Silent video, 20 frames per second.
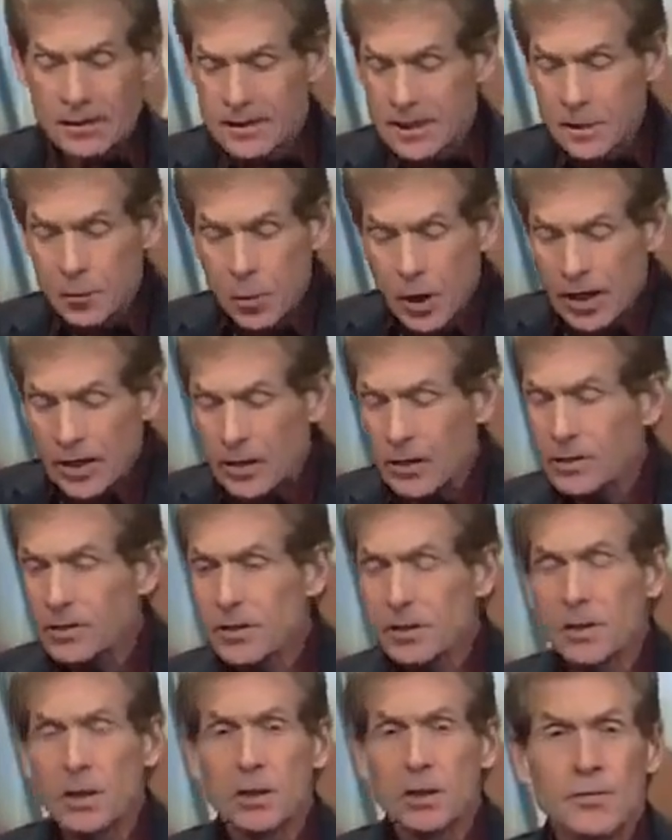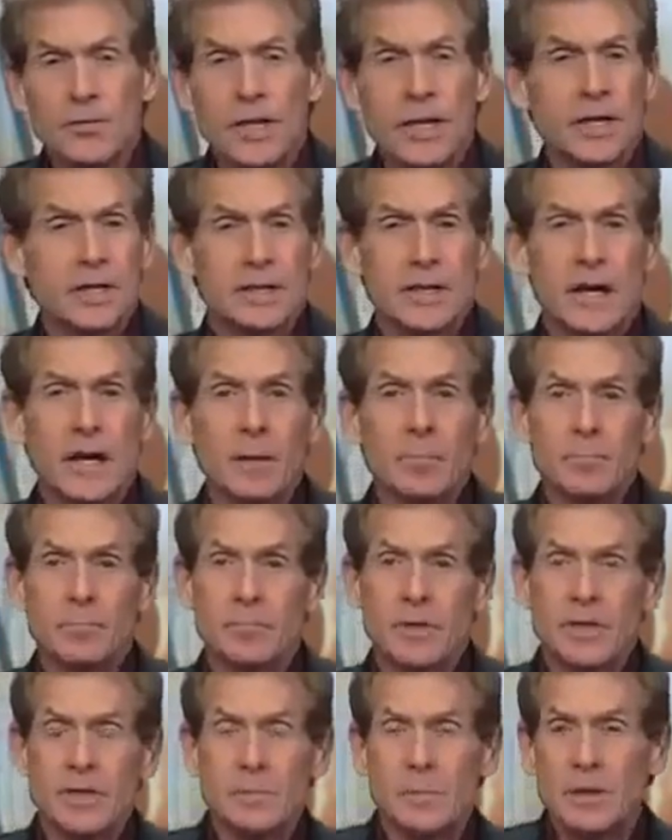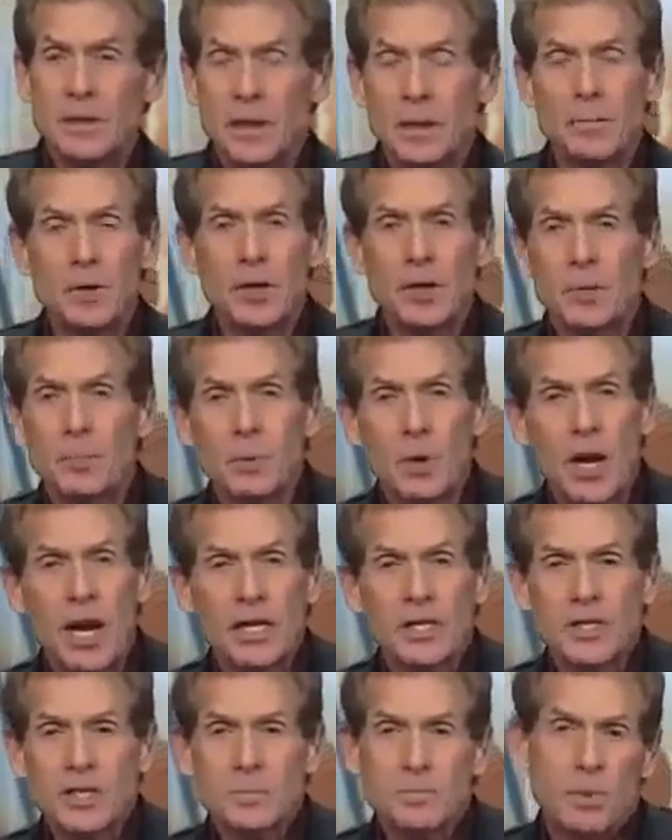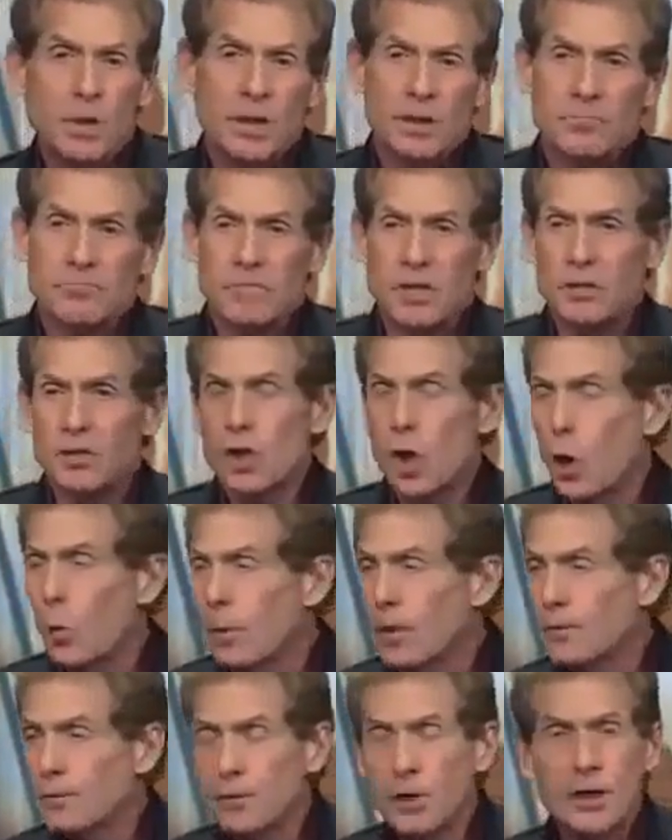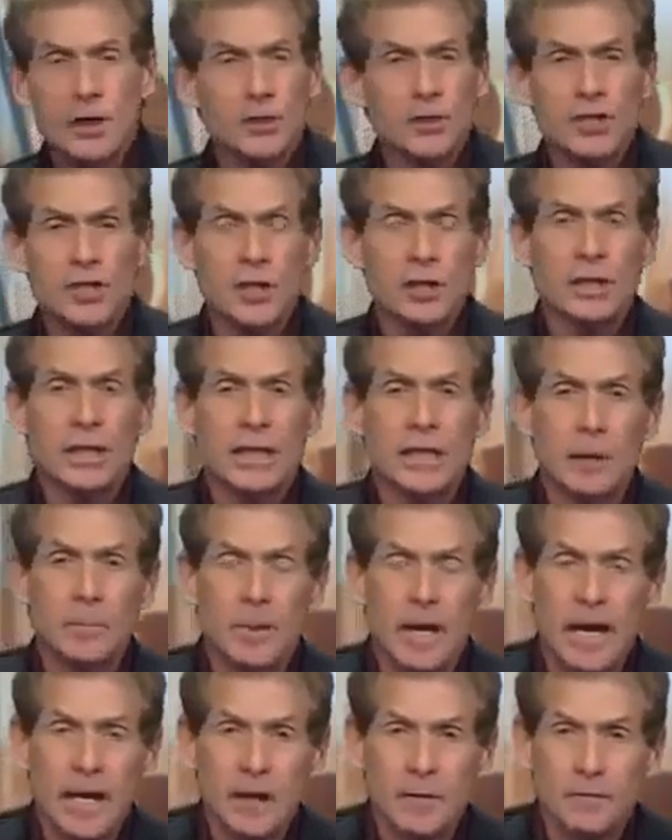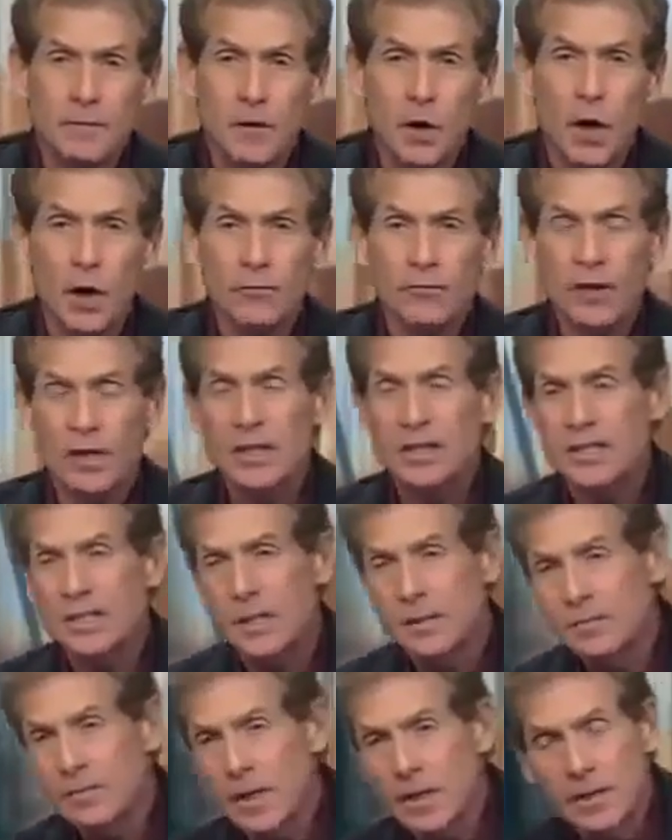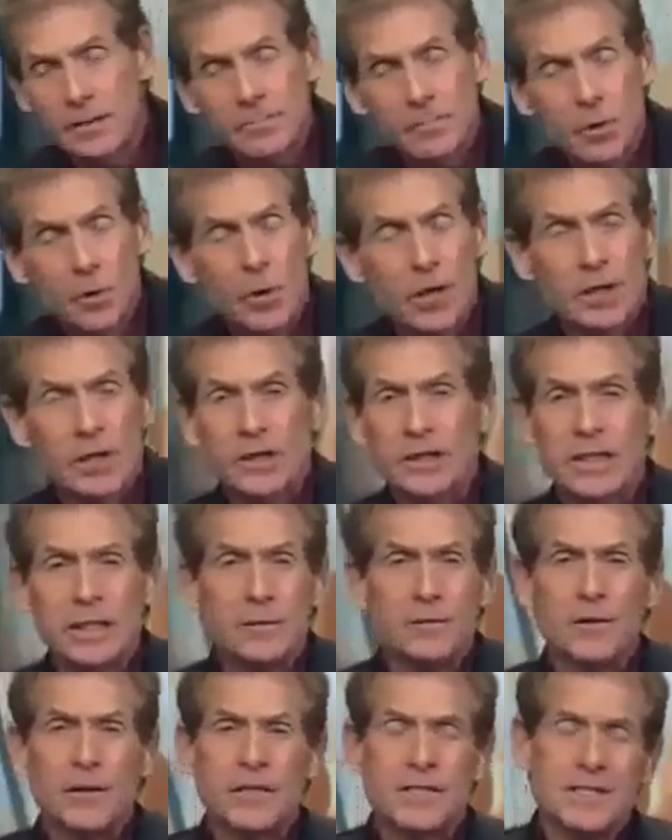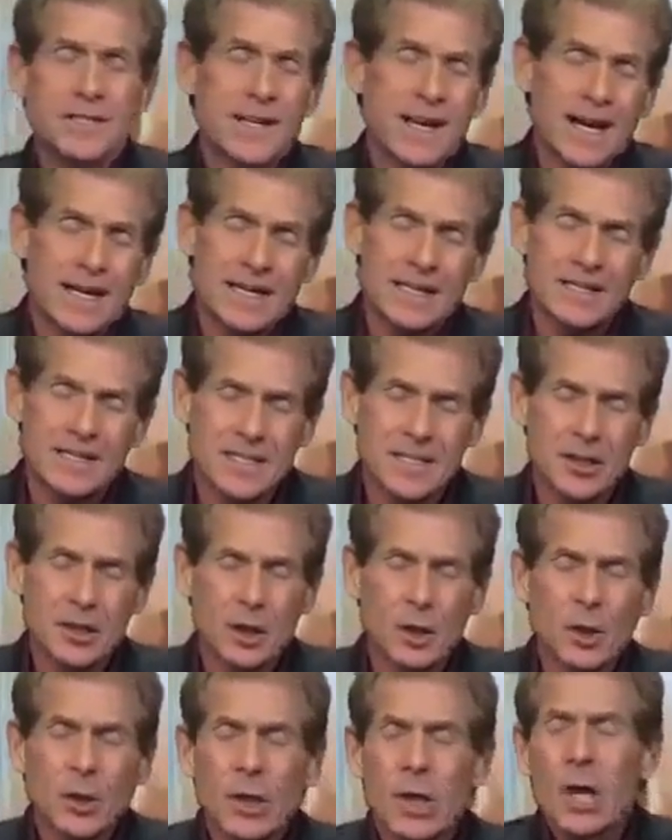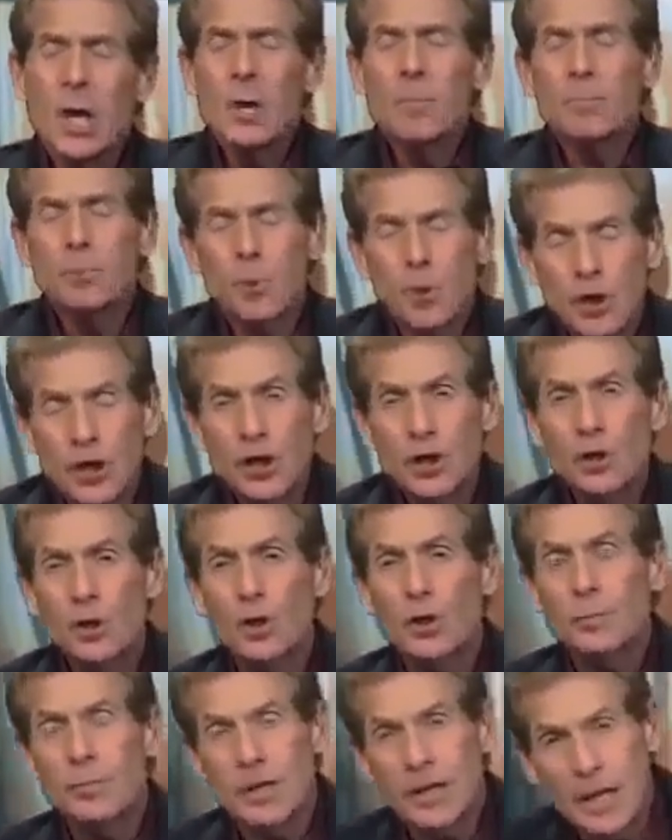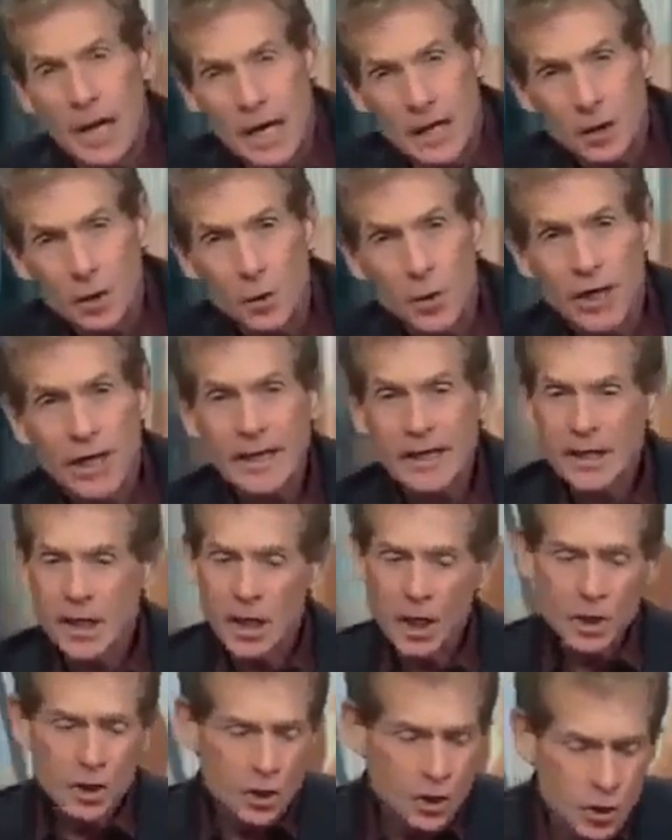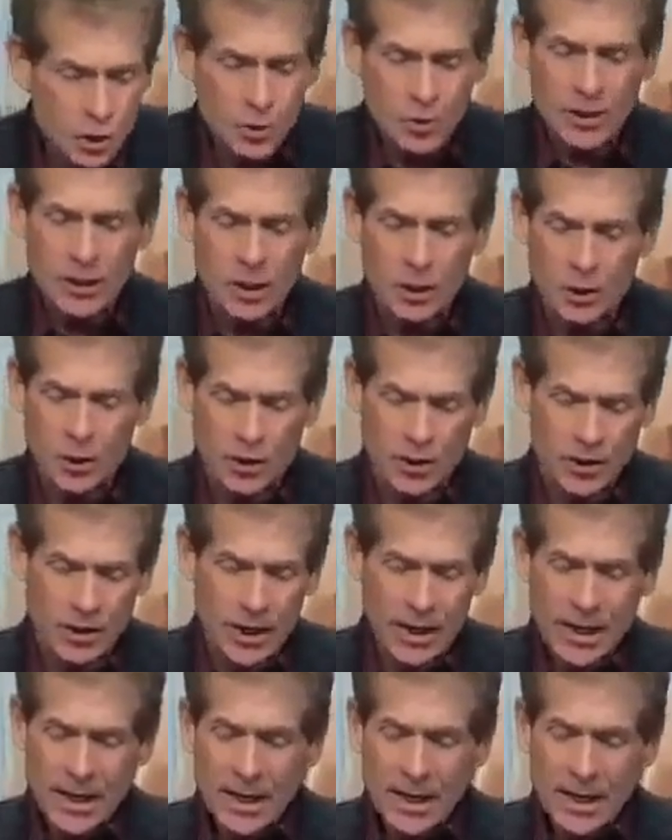T.Y. Hilton's a nicked up. He's been limited in practice, but could Kobe Fleener suddenly get back involved against a New England defense that I consider pretty good but not great? Sure he could.